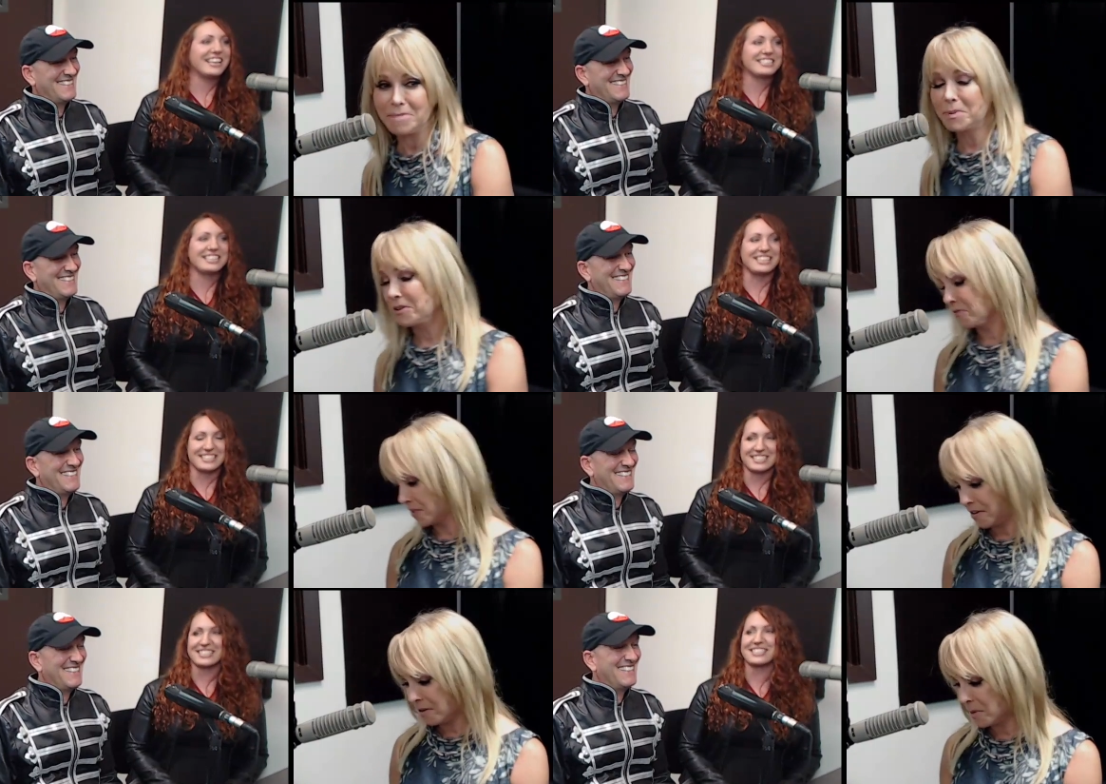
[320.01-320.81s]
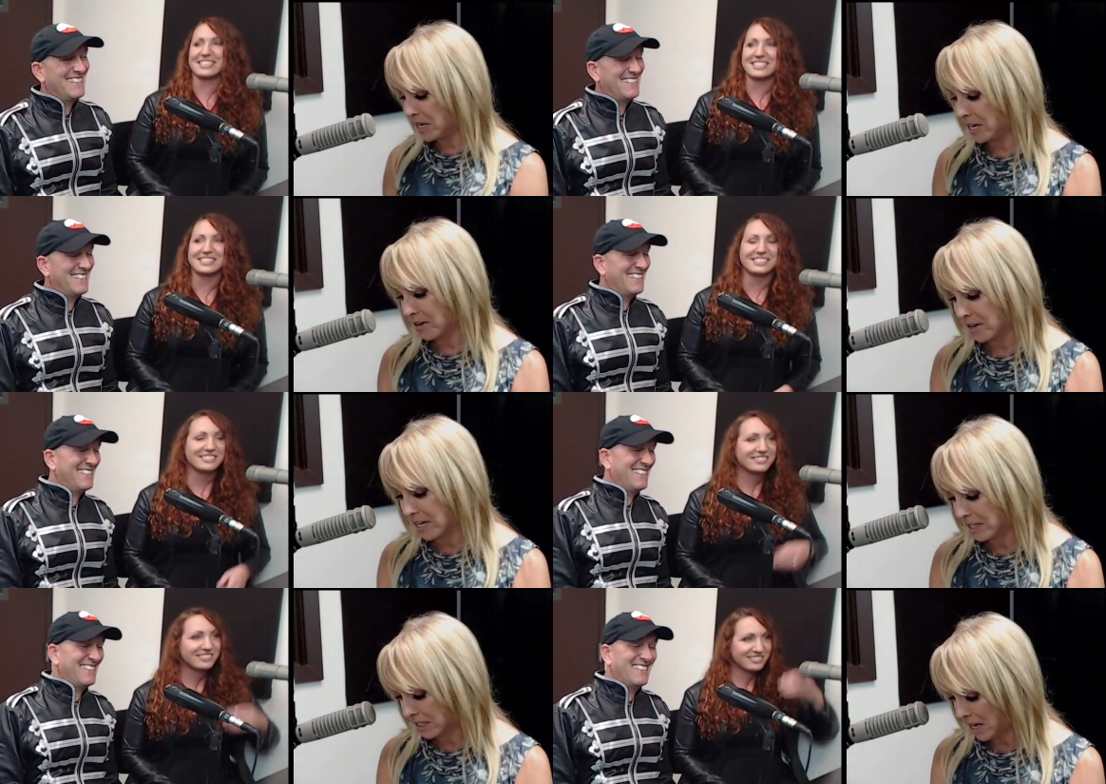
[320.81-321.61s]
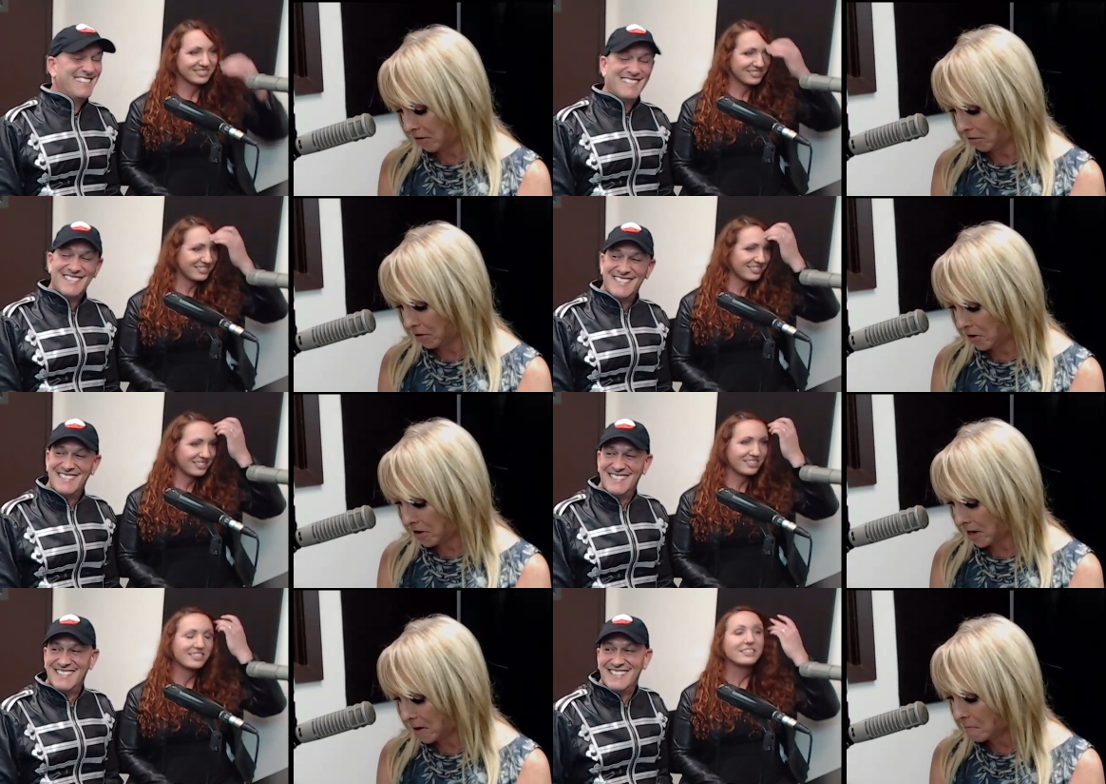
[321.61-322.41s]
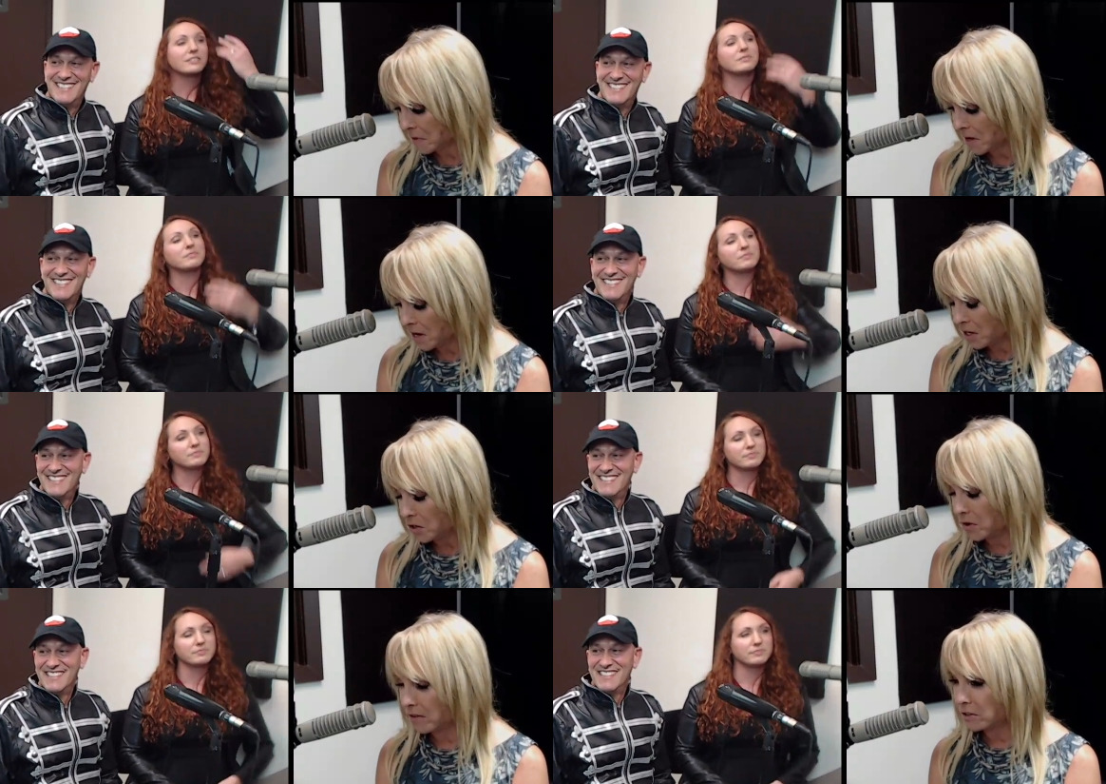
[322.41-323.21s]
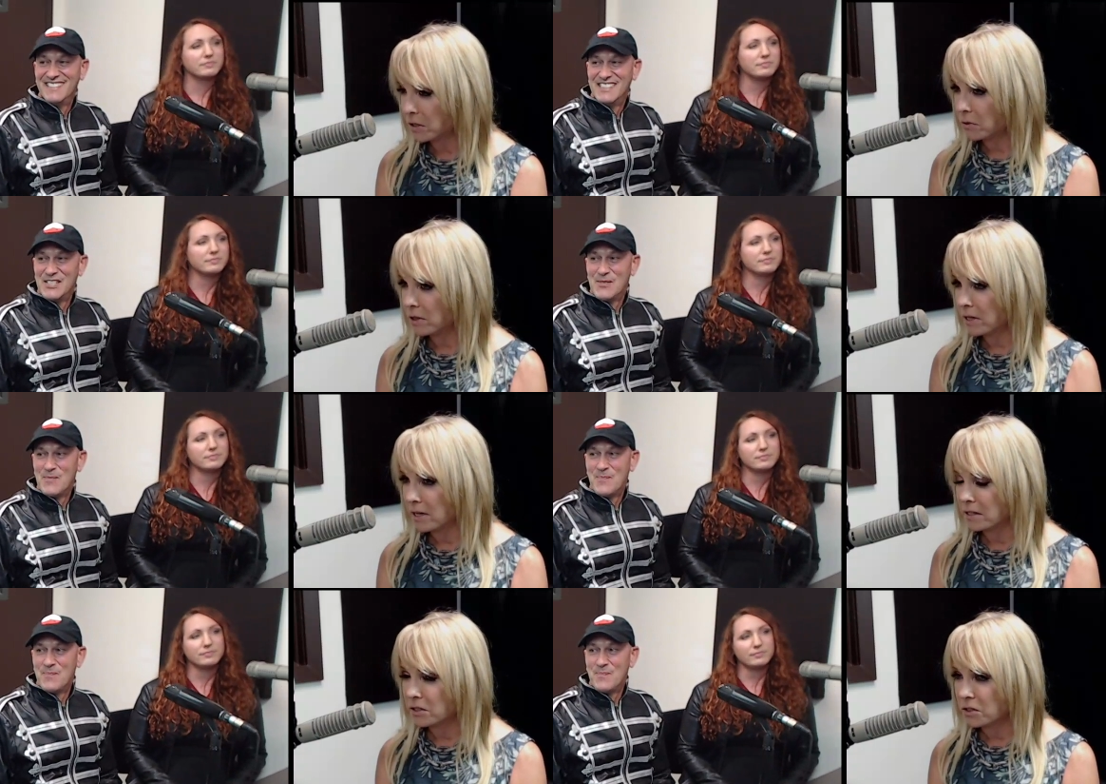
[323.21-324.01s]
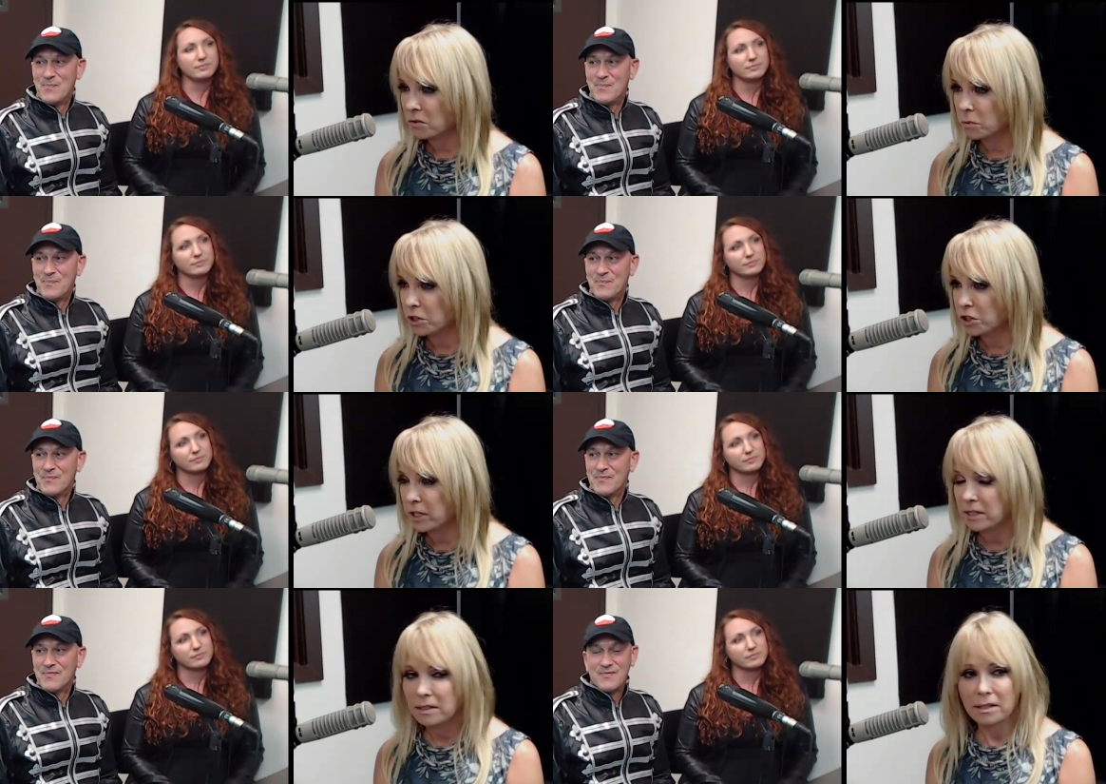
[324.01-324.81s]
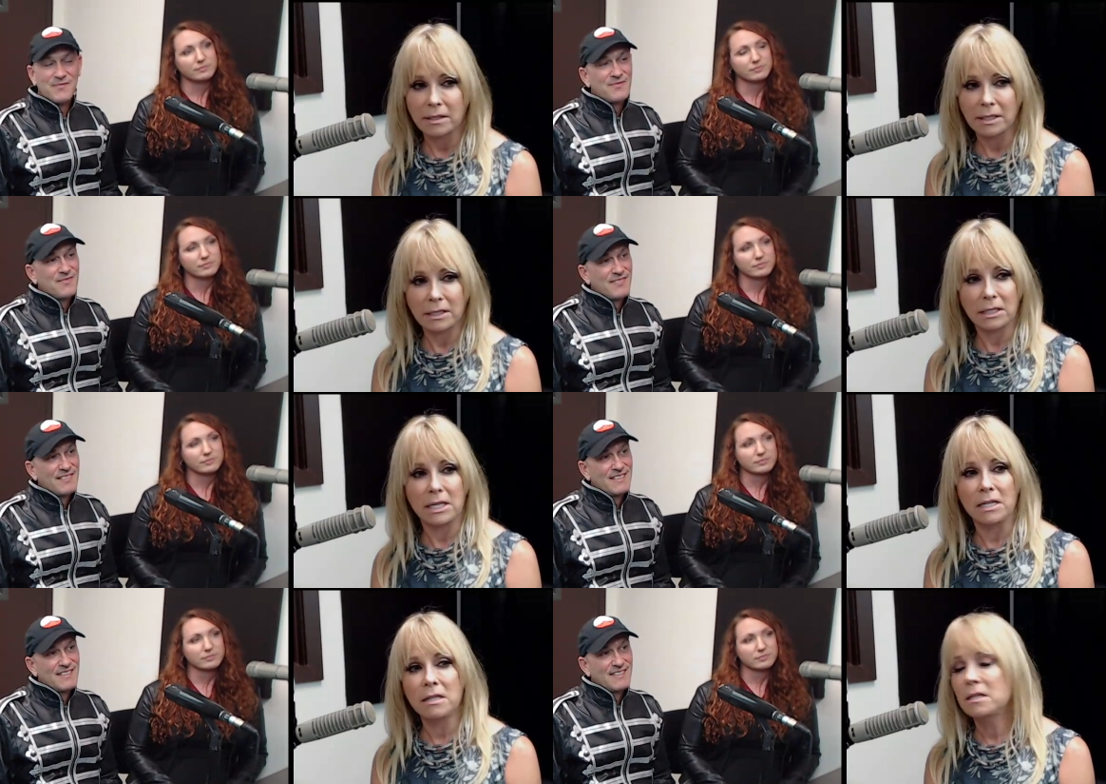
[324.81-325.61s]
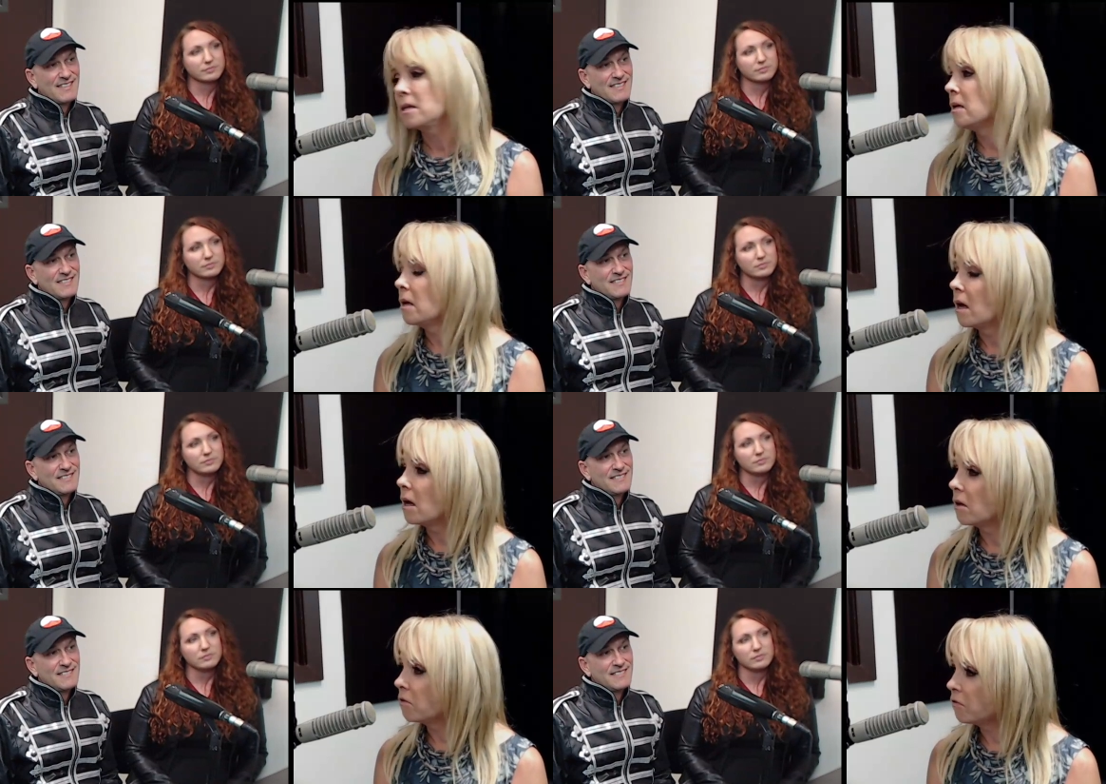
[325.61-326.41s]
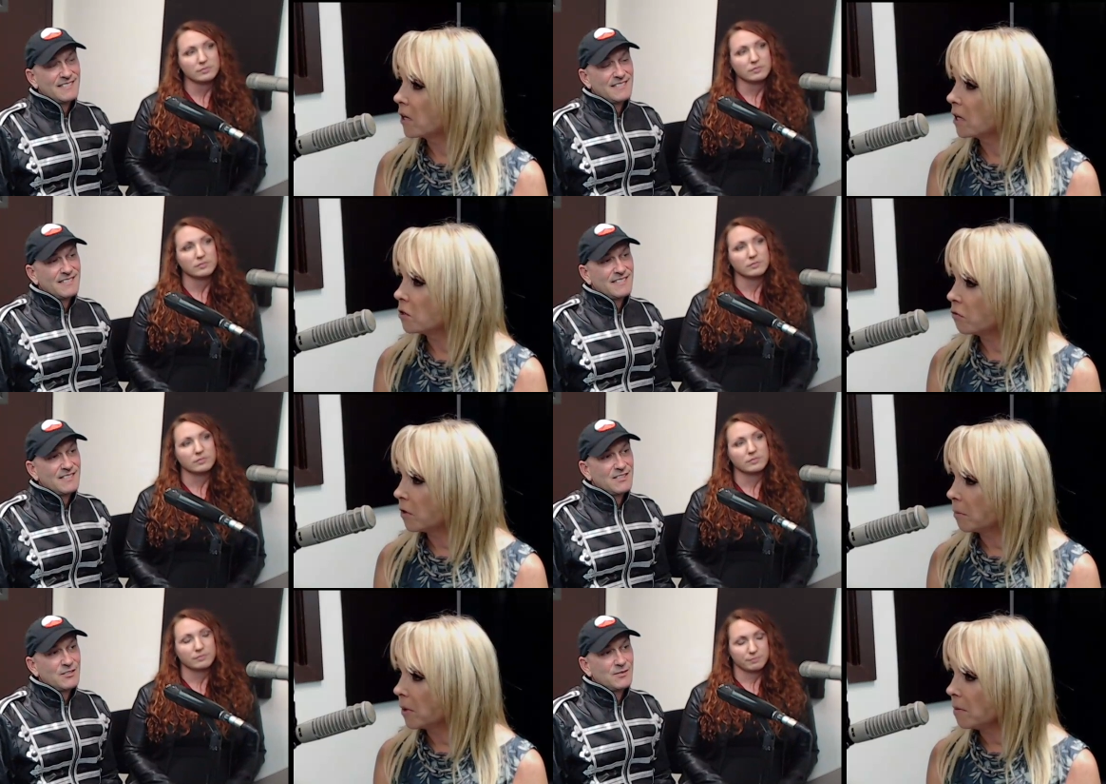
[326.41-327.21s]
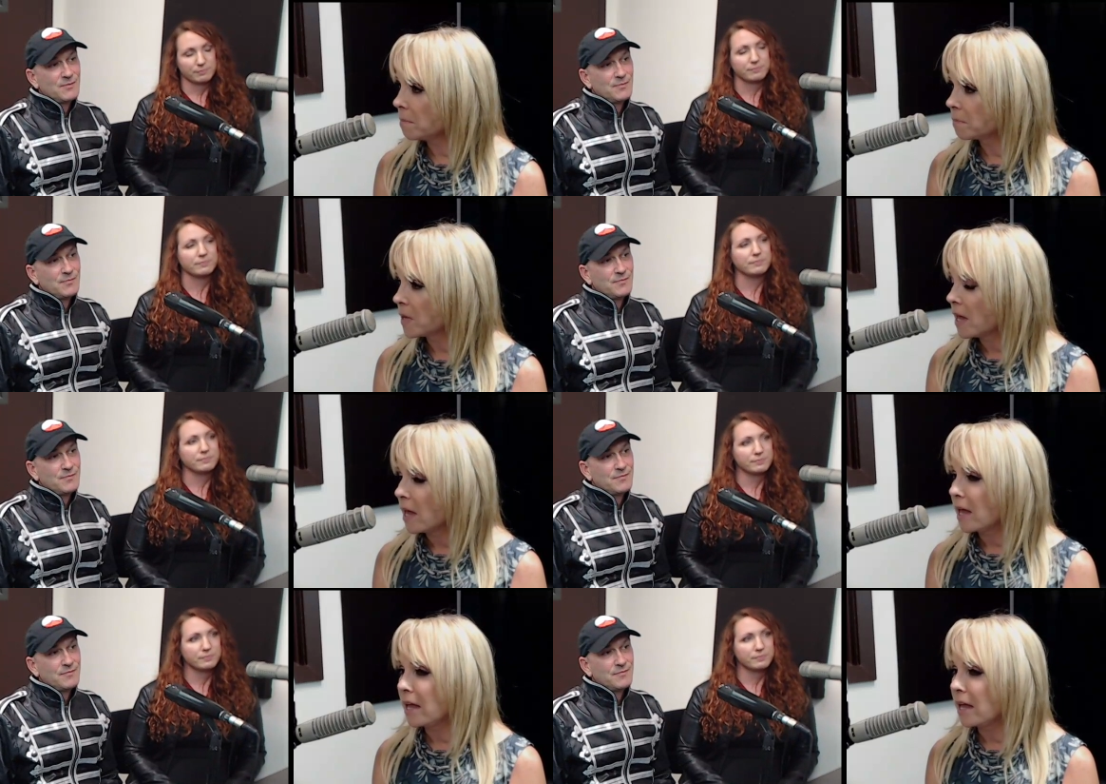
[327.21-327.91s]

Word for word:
Speaker 1: Yes, but it is. For everybody here in South Florida, you have to go to the concert, which is the 16th of uh, November. Mm -hmm.